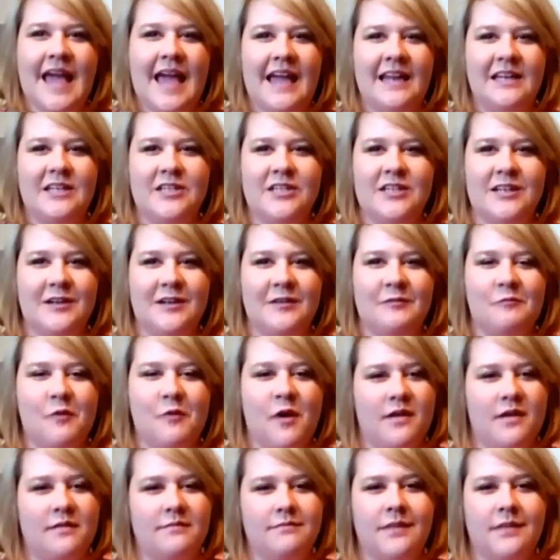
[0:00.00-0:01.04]
and she didn't
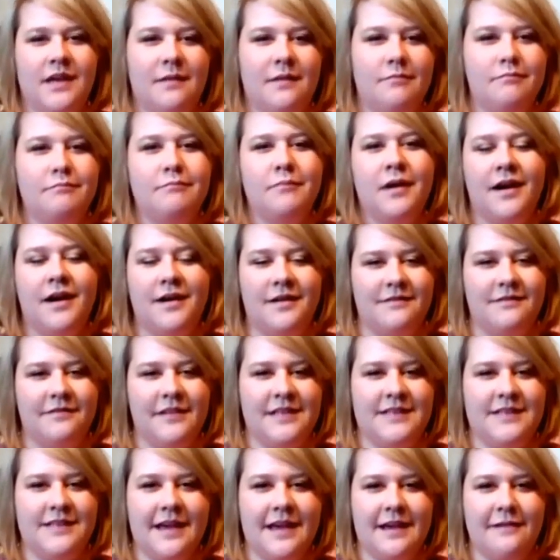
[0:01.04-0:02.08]
want me part of
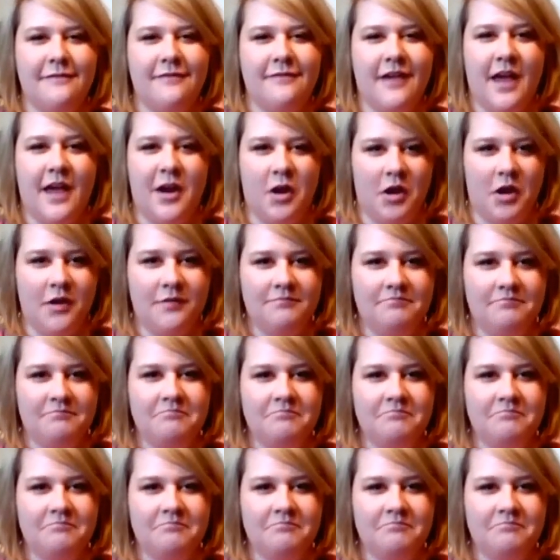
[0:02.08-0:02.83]
his life at all.